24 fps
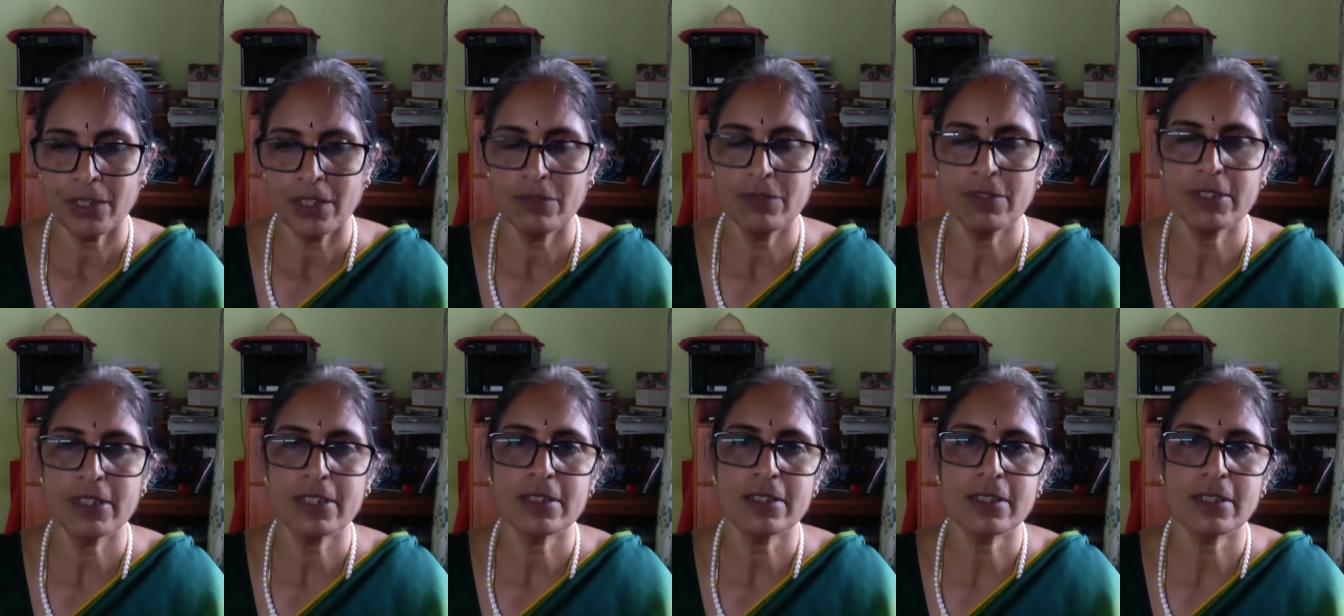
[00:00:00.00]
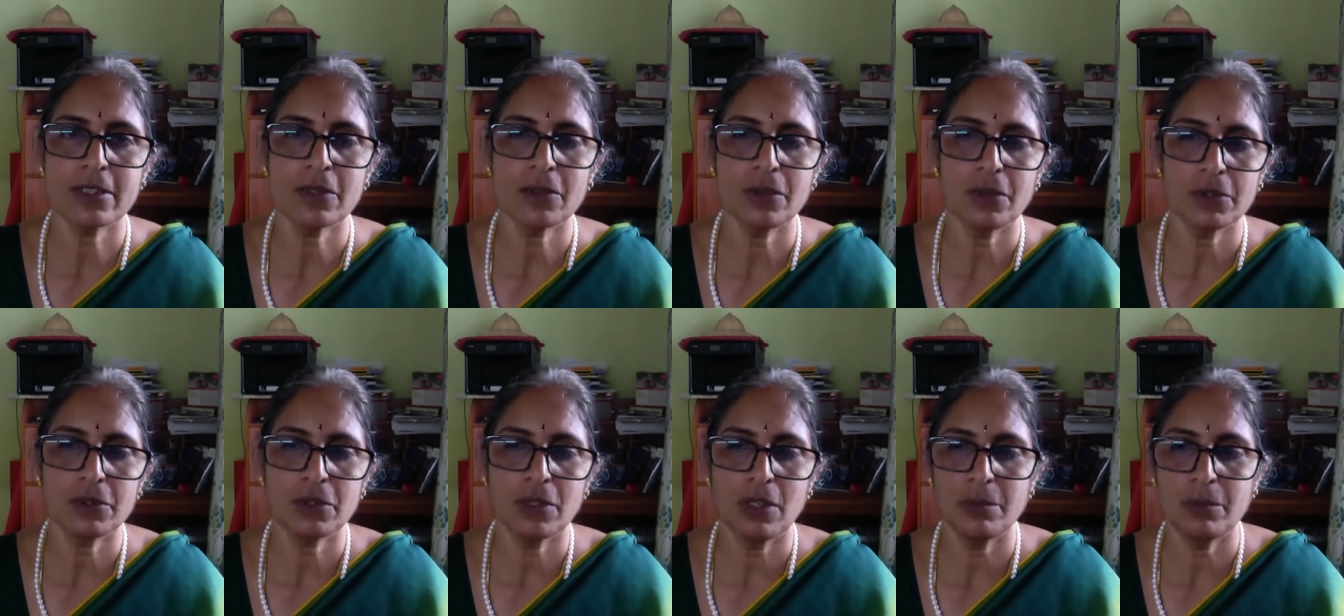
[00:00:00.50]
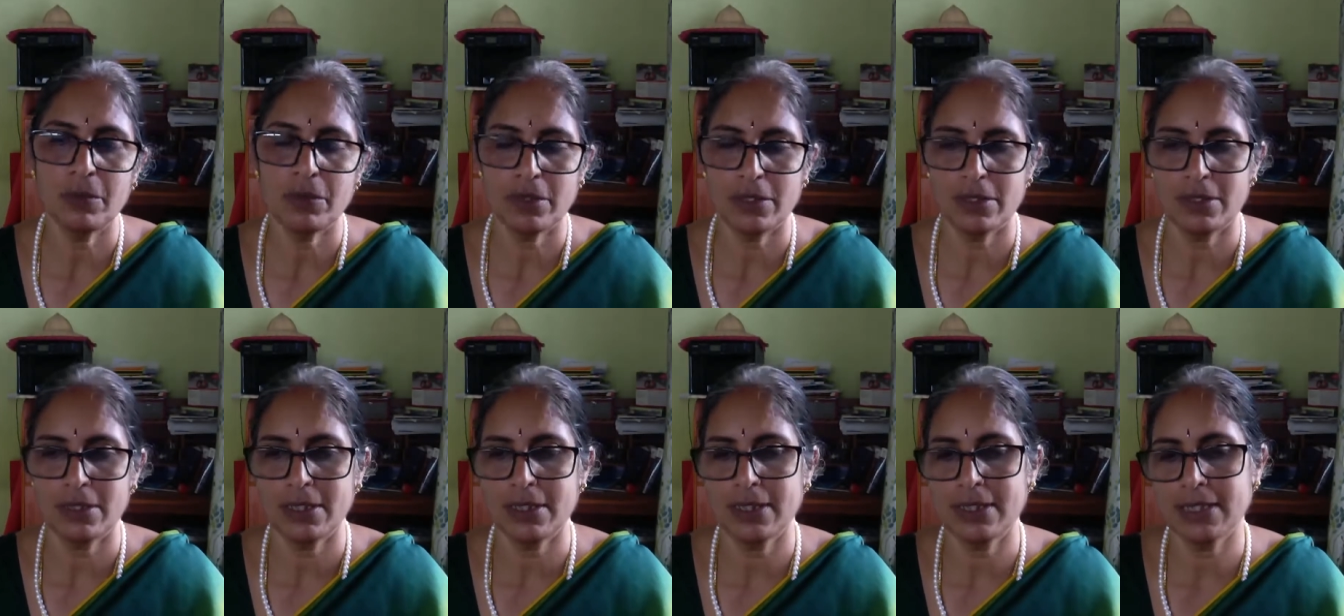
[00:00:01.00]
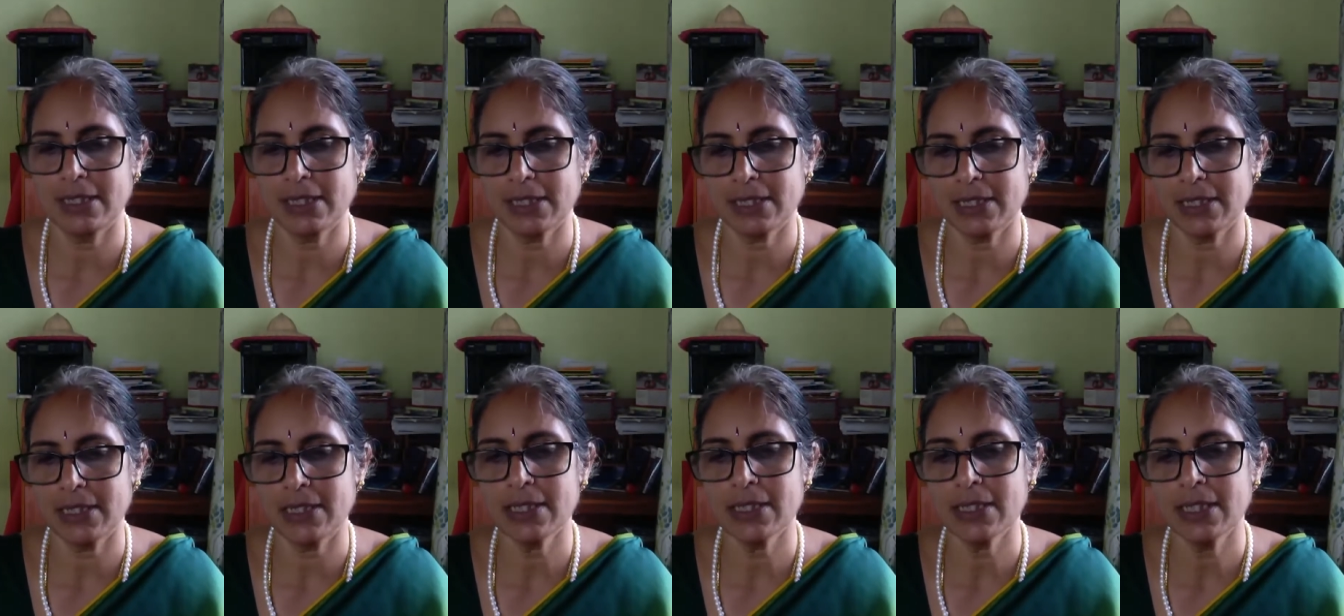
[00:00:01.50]
If it is a growth hormone, it's
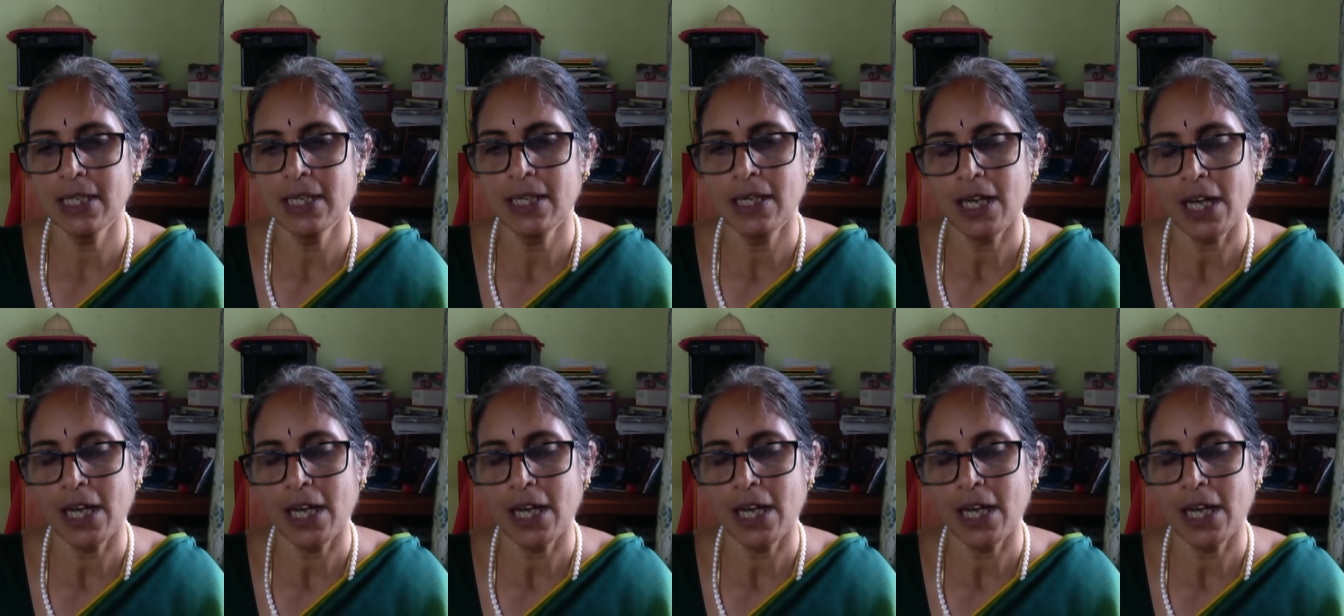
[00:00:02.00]
injections.